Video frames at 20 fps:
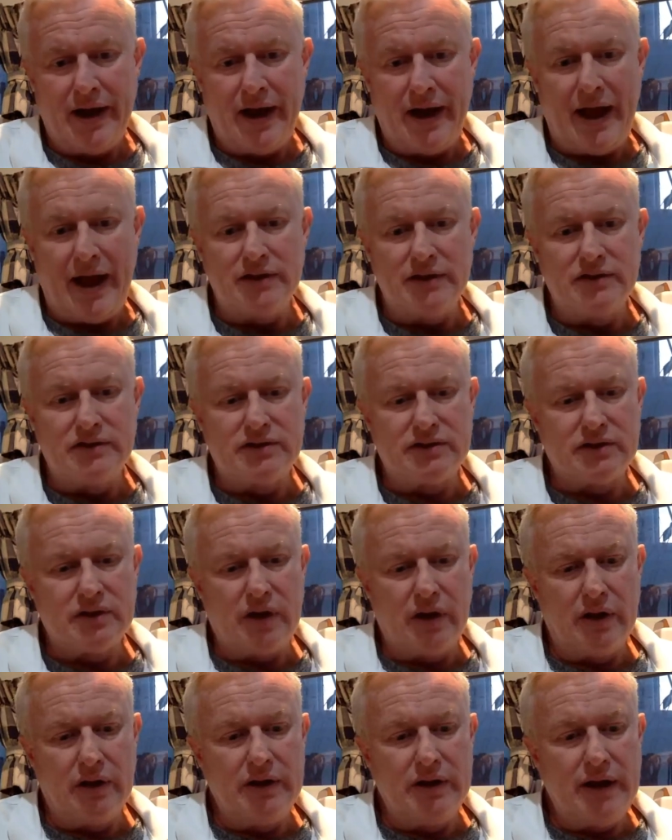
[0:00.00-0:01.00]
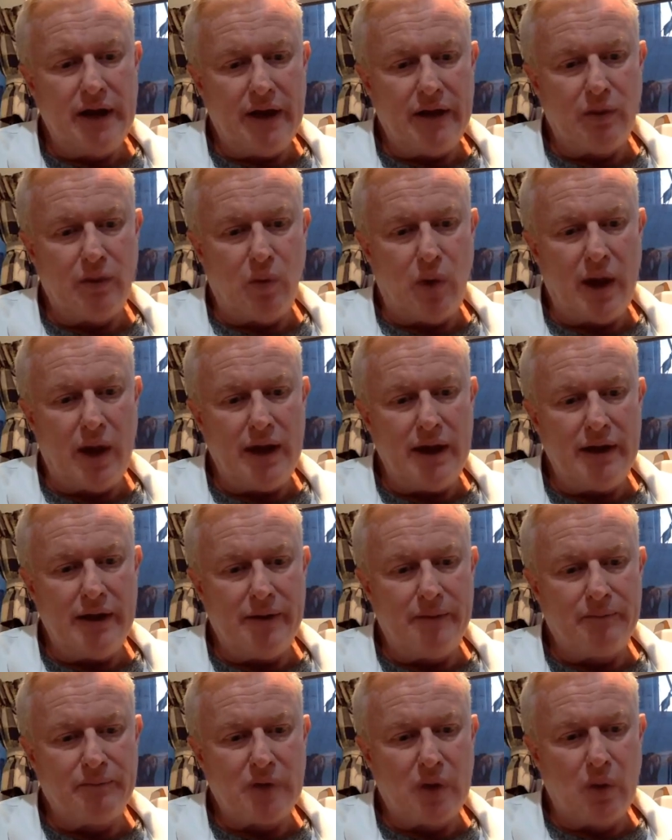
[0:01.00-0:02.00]
And yeah, the way
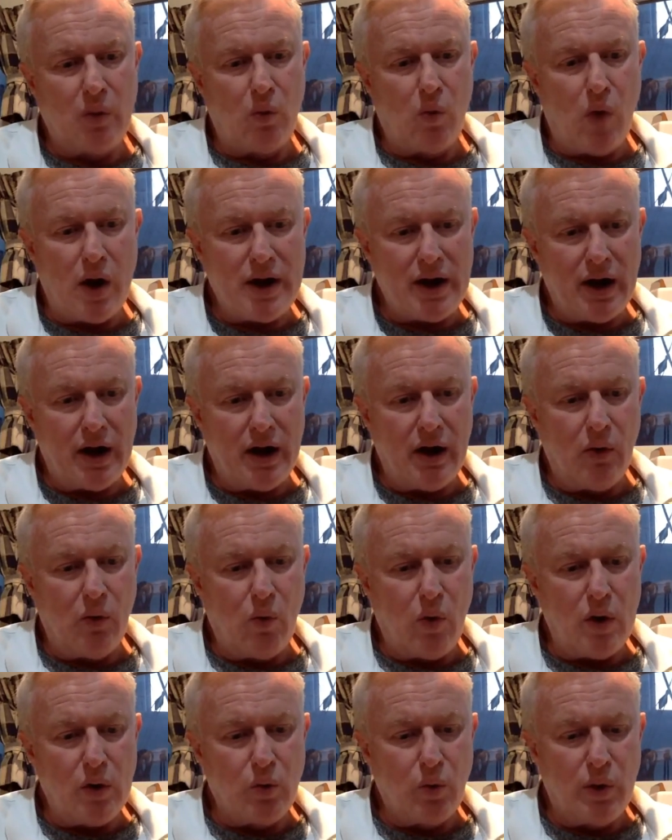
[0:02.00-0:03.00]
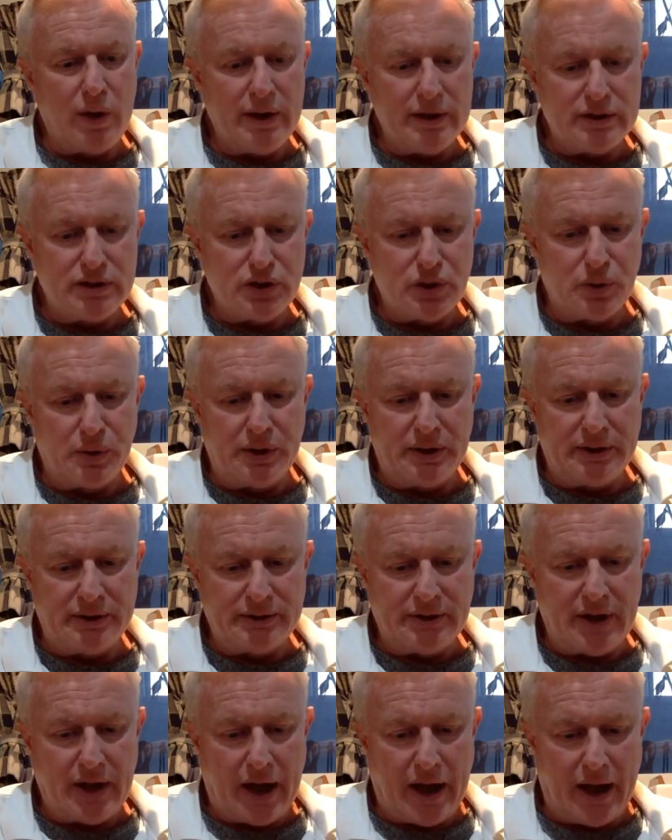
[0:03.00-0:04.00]
what what we're doing
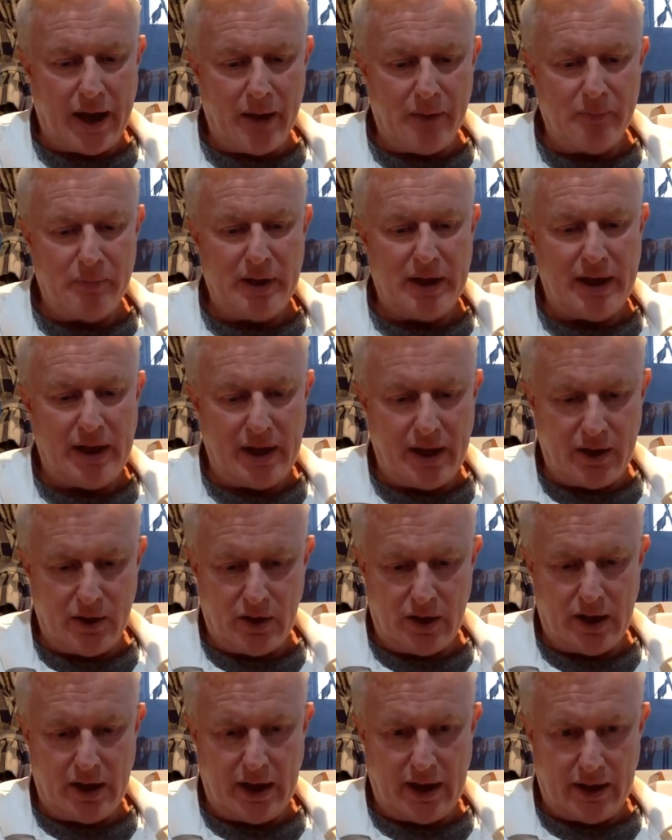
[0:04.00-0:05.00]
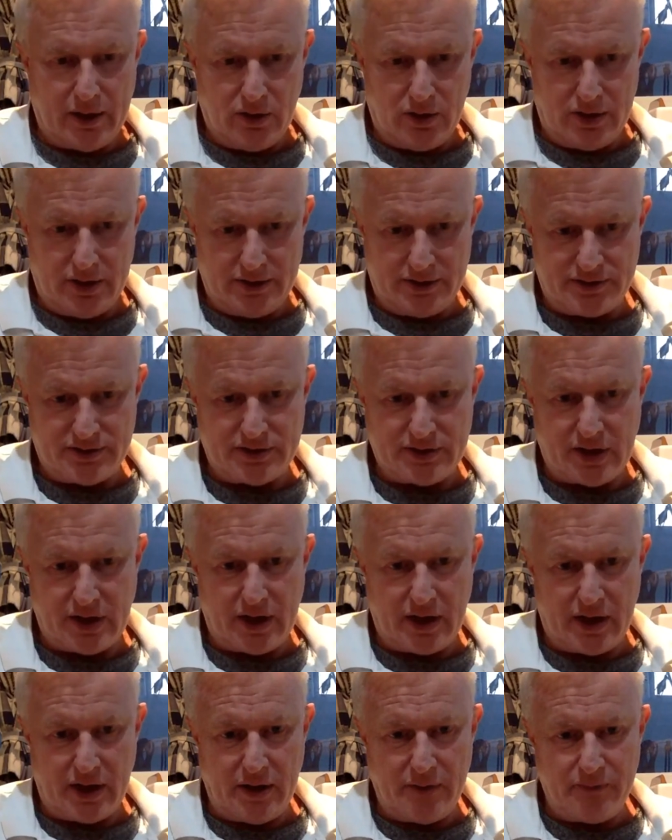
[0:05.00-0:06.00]
um, is
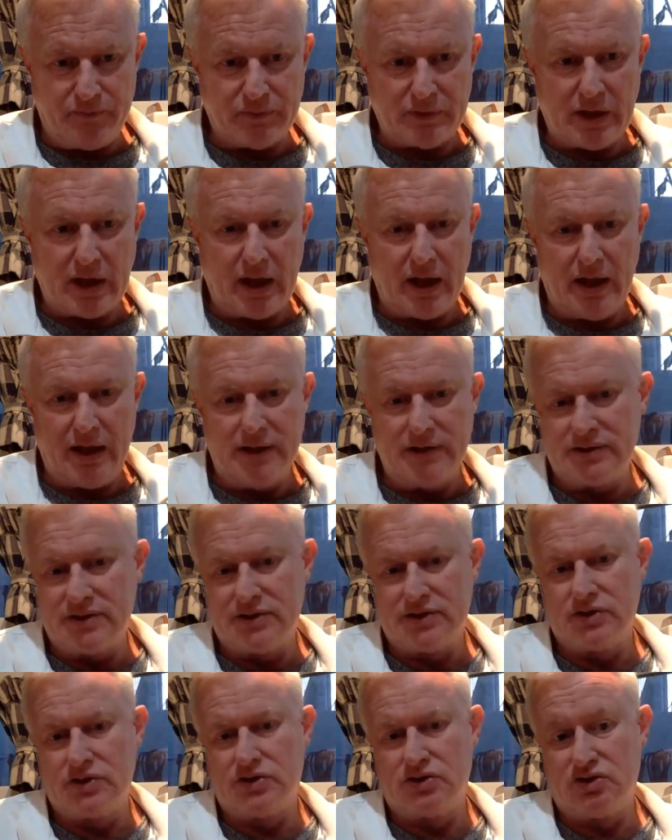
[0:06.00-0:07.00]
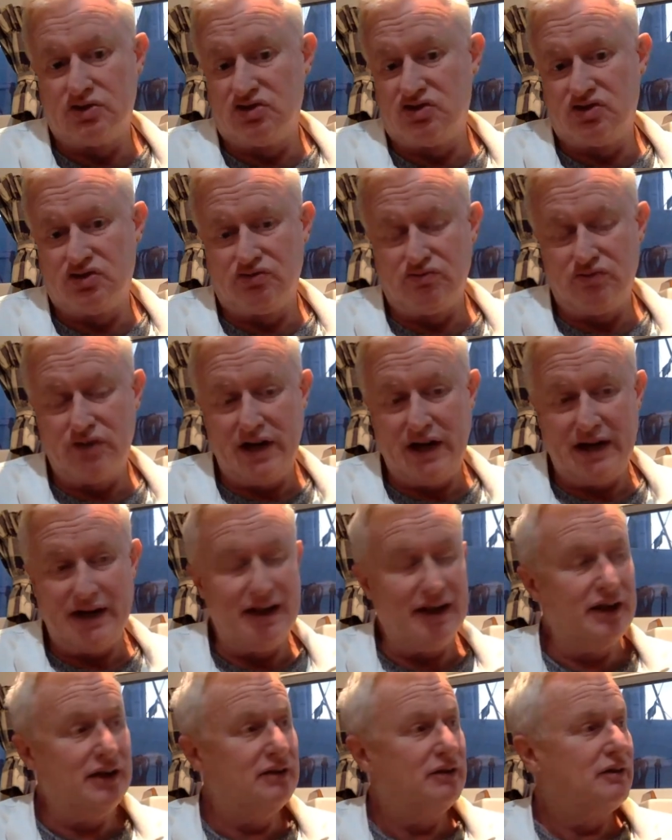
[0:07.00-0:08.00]
um, is
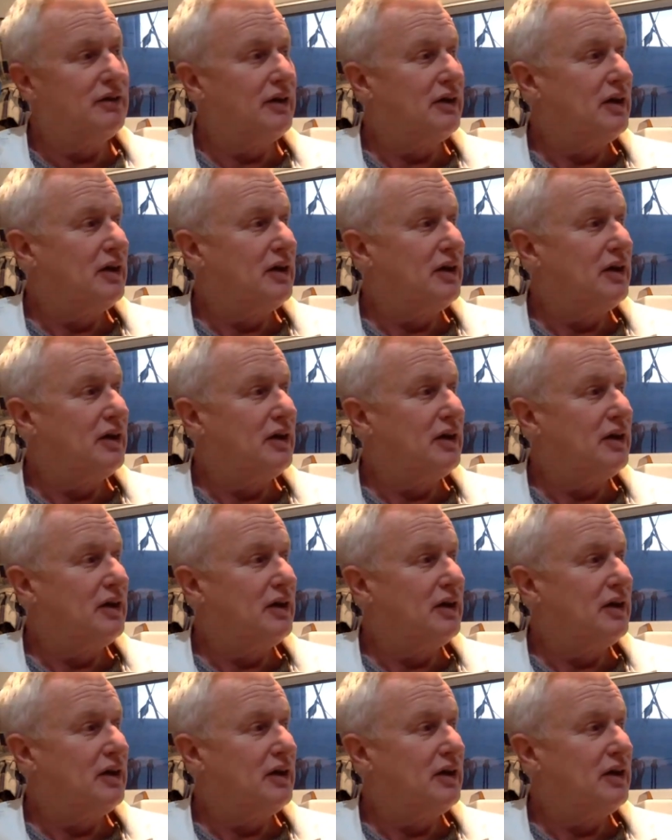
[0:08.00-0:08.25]
really.